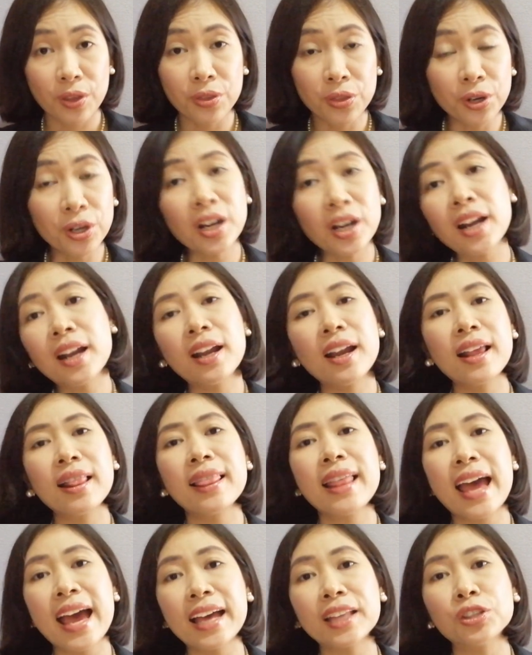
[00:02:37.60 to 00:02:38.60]
There are a
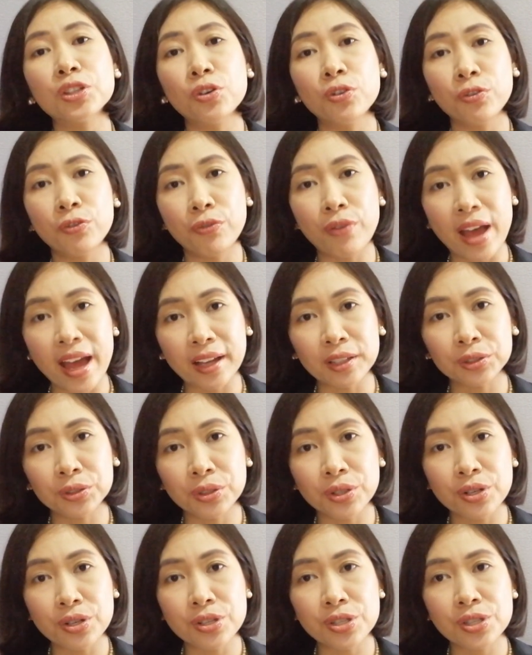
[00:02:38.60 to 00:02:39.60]
lot of
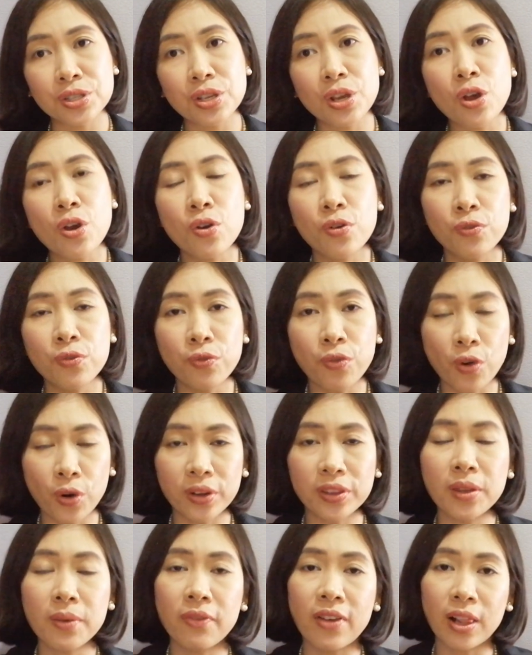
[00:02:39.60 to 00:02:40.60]
factors
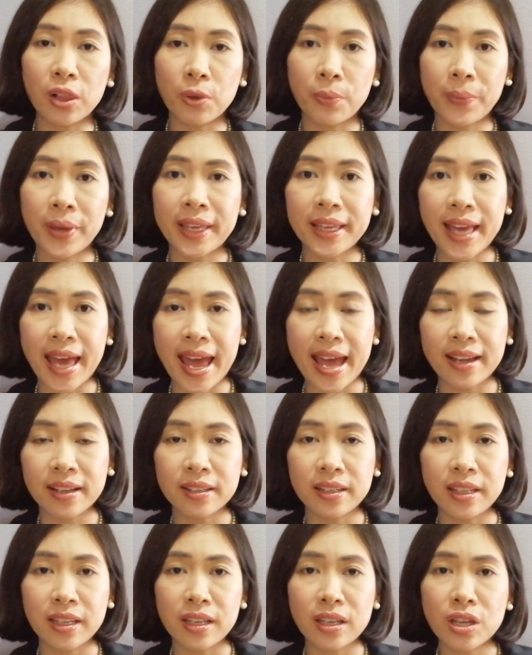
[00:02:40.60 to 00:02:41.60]
for developing acne.
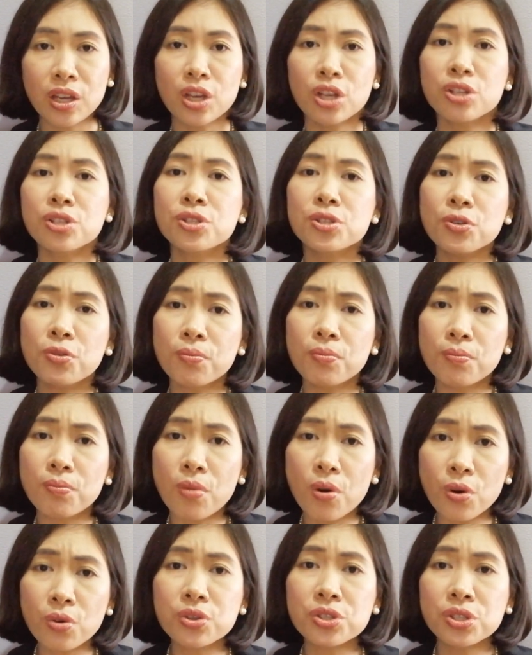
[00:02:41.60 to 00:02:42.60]
So
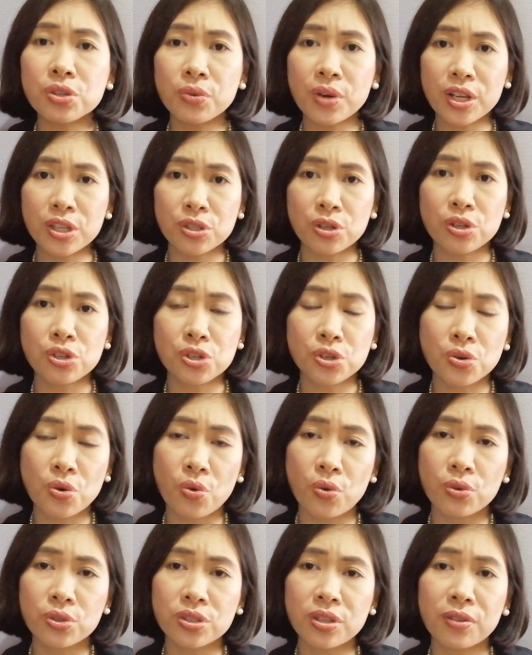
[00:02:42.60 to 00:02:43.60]
most research
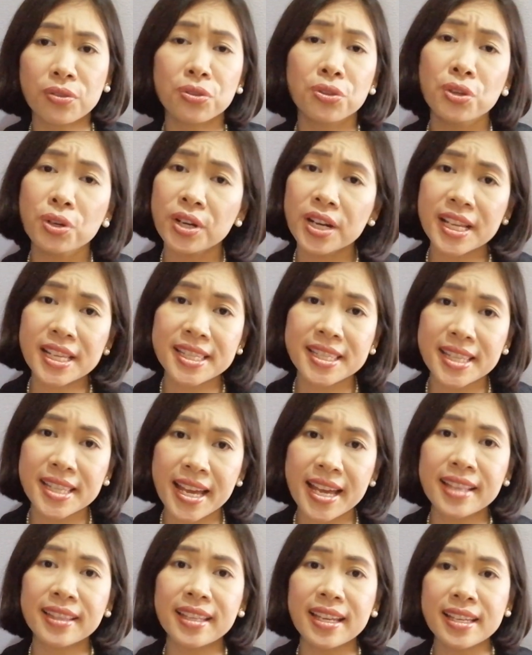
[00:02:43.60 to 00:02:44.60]
shows that there
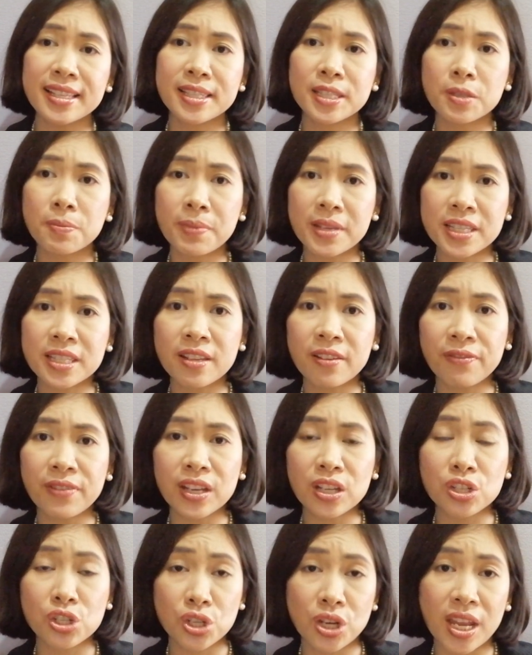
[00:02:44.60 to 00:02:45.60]
isn't a
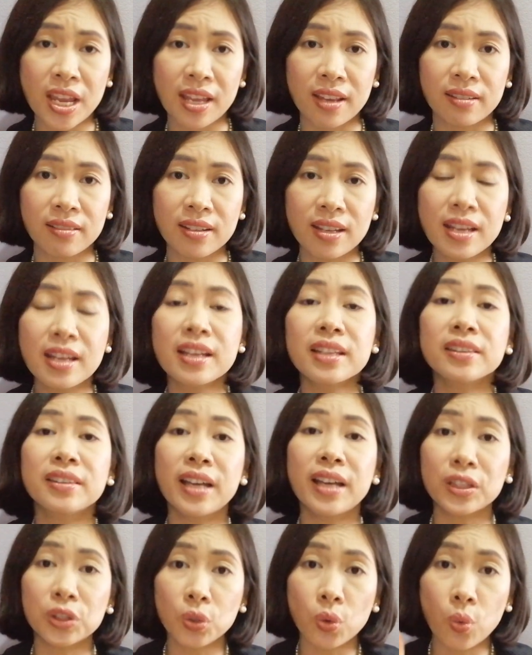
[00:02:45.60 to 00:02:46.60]
specific gene
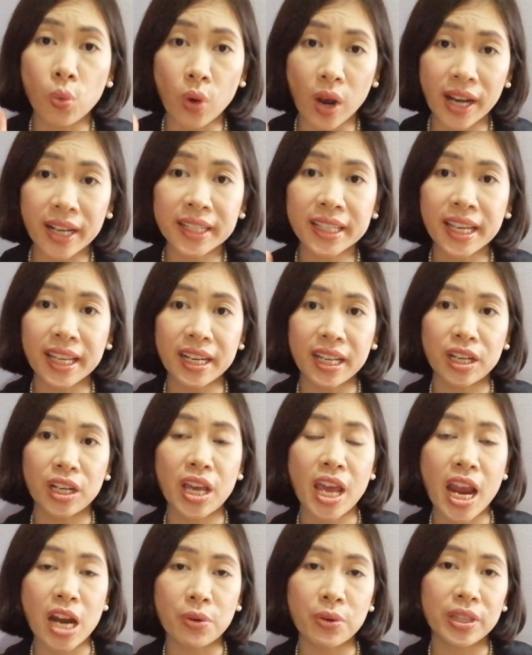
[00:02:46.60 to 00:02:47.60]
that one can
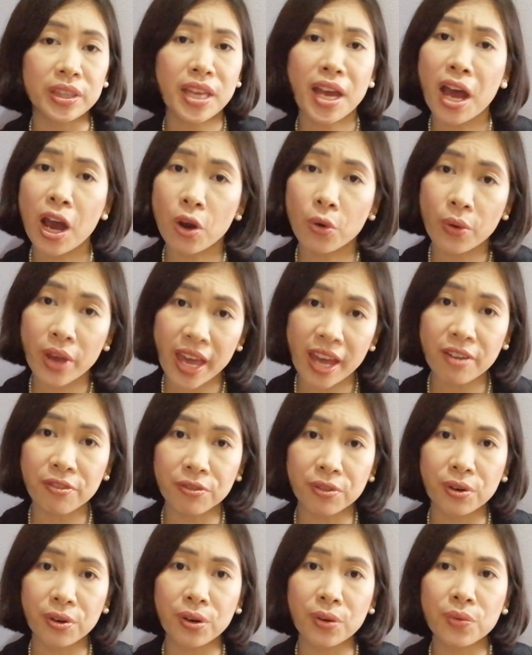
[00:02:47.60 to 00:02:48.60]
inherit.
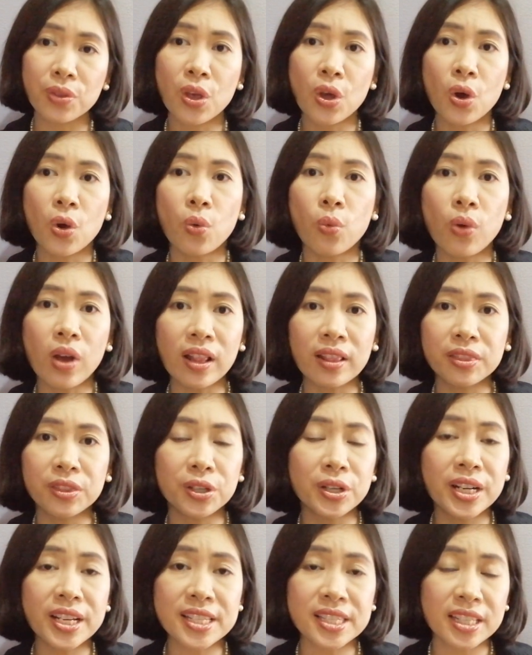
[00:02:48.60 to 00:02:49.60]
However, while
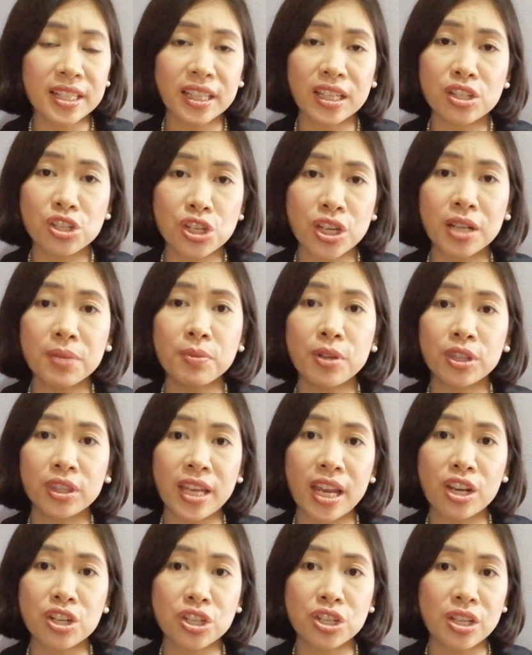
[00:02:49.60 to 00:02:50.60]
there isn't a gene
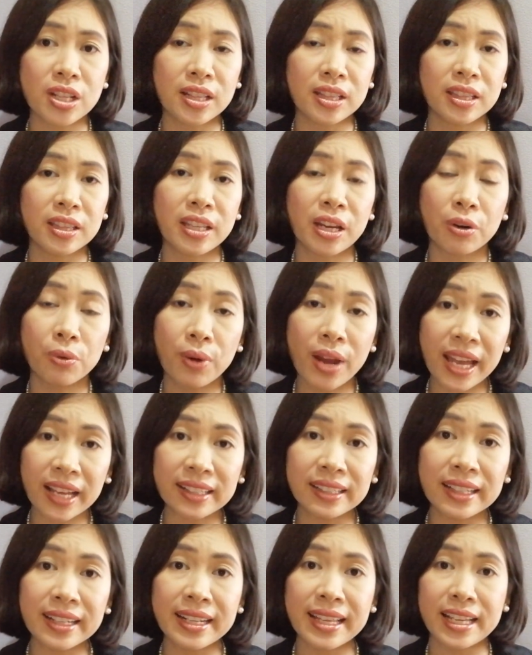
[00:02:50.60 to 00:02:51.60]
mutation
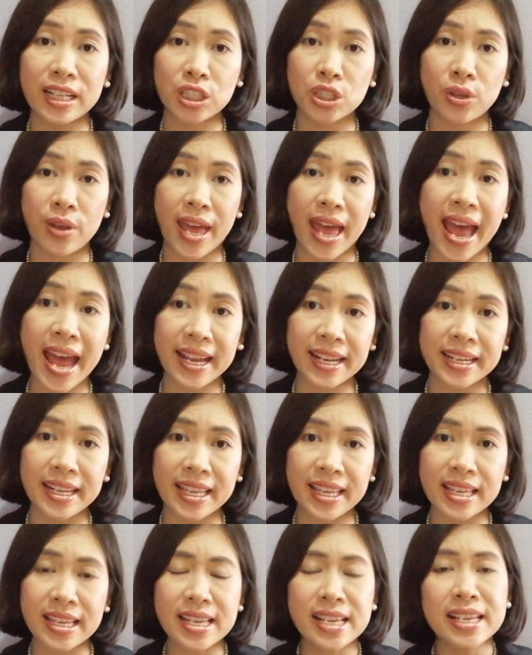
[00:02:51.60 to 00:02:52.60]
directly linked to
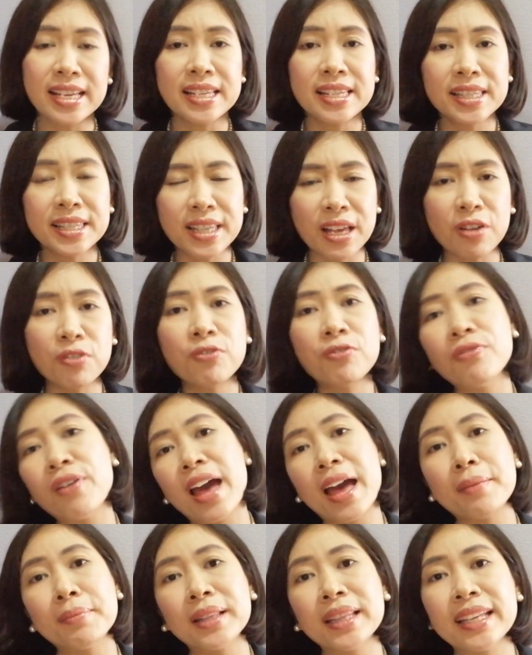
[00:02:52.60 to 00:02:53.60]
acne, some
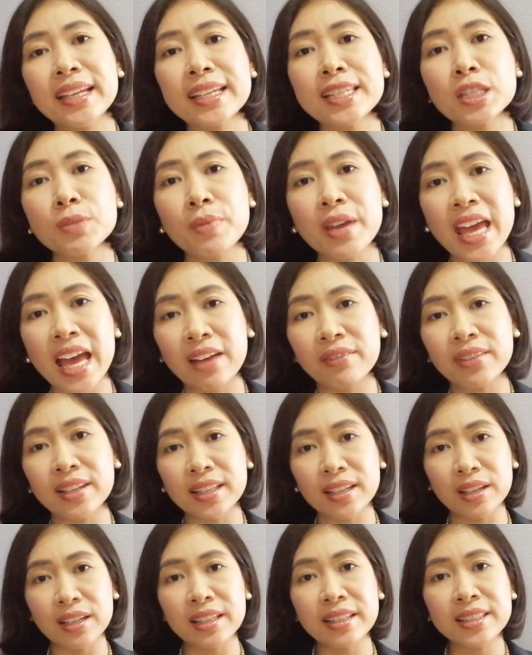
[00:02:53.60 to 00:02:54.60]
families may have
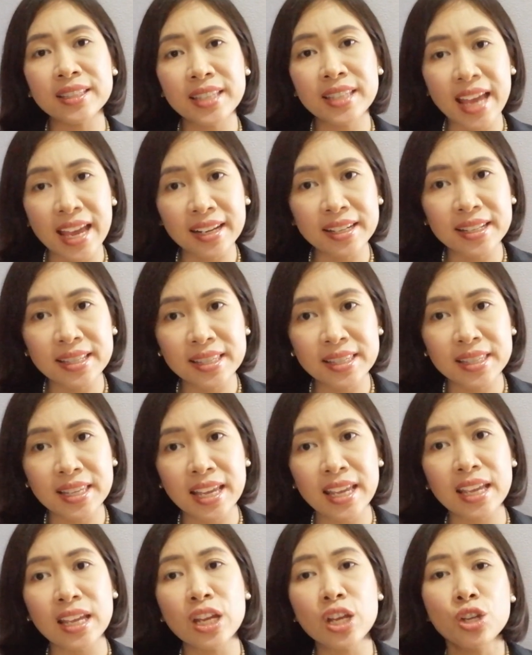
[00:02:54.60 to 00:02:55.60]
a
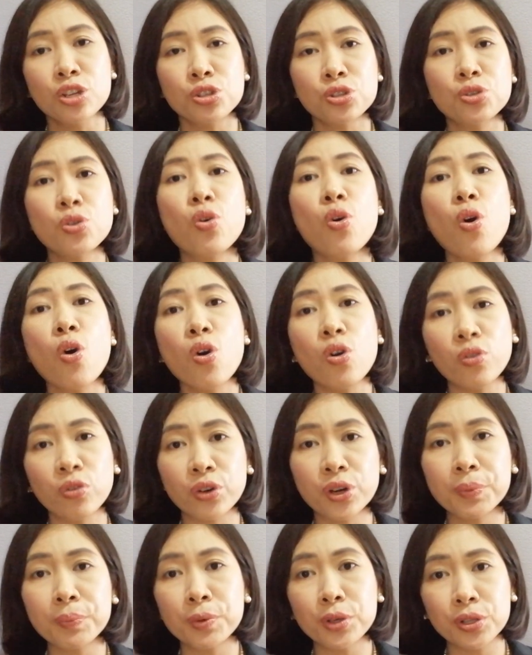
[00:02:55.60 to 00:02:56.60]
tendency to
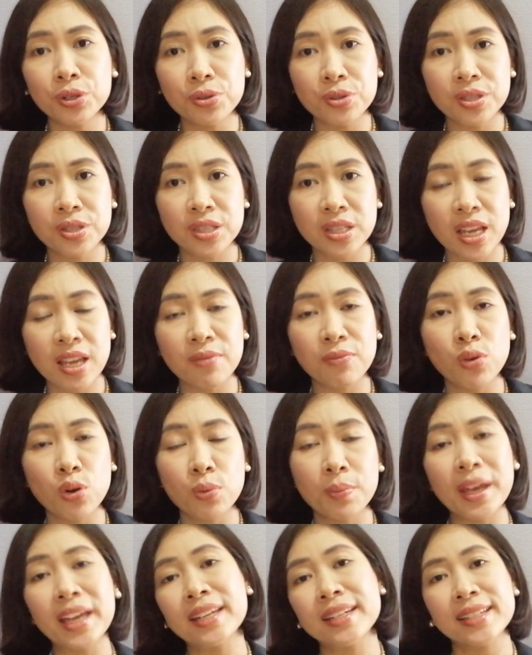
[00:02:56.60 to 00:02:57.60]
overproduce
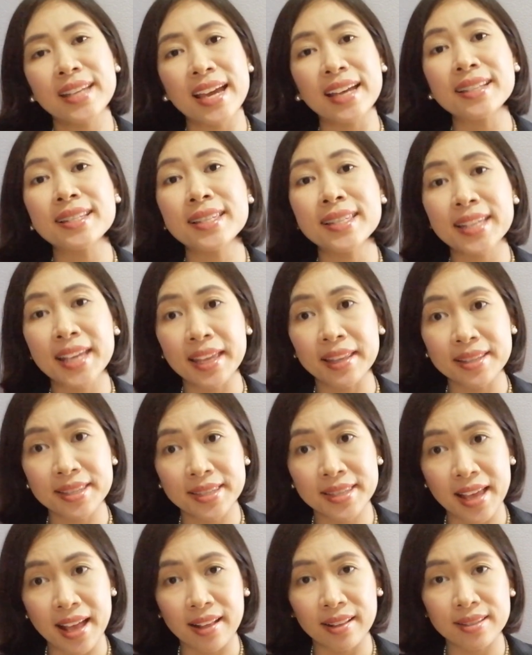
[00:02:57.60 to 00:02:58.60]
sebum and dead skin
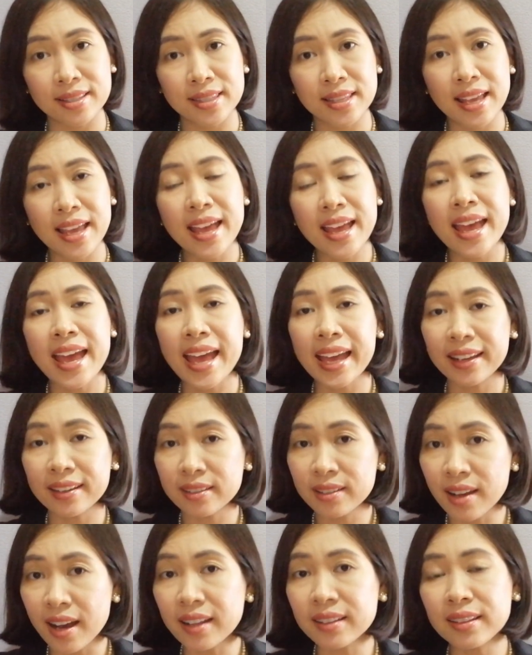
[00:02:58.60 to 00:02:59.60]
cells,
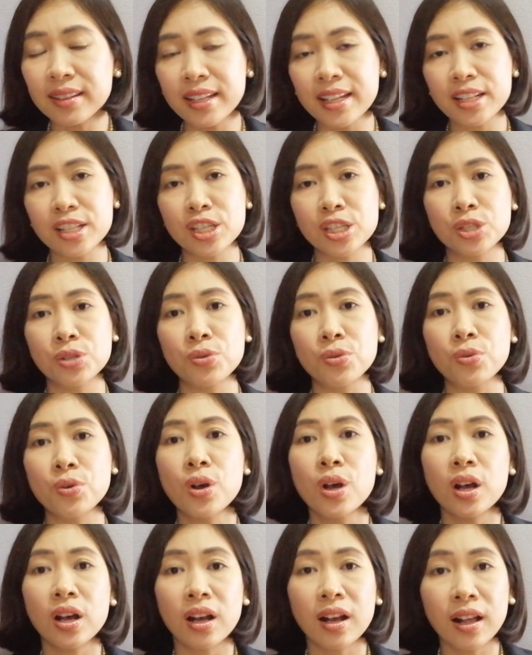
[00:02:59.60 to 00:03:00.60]
and that leads to
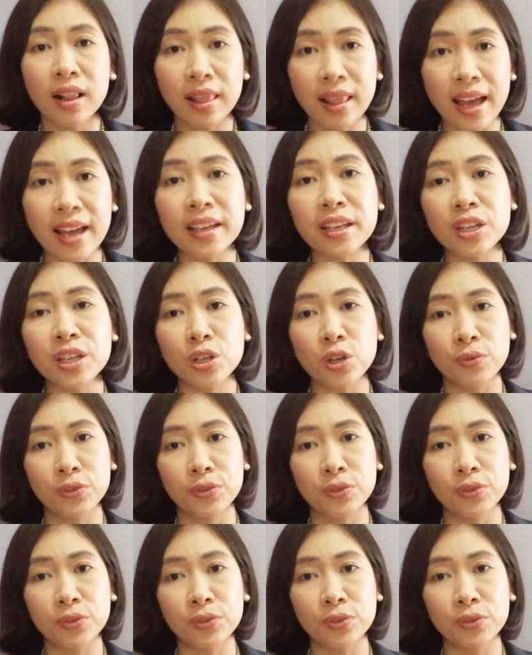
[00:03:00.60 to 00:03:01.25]
clogging